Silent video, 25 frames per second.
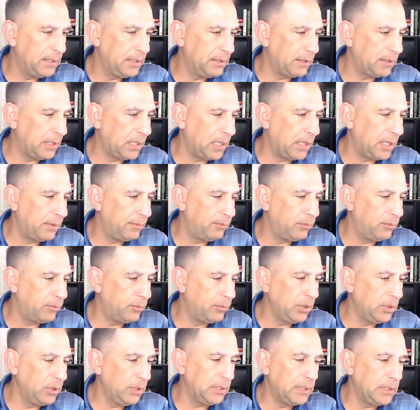uh,
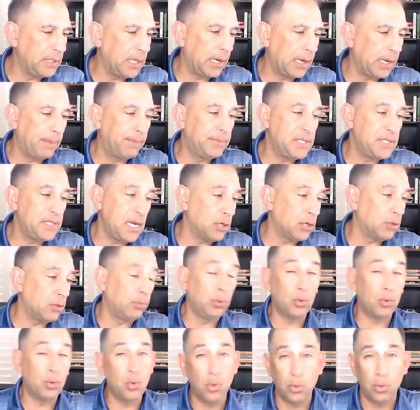really not a
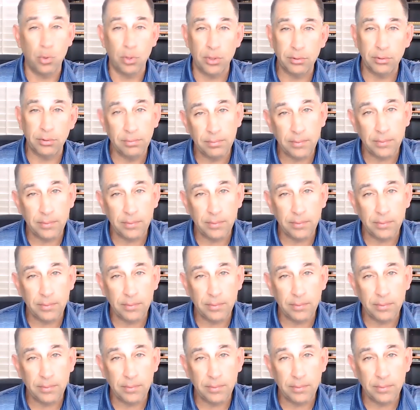terrible quarter,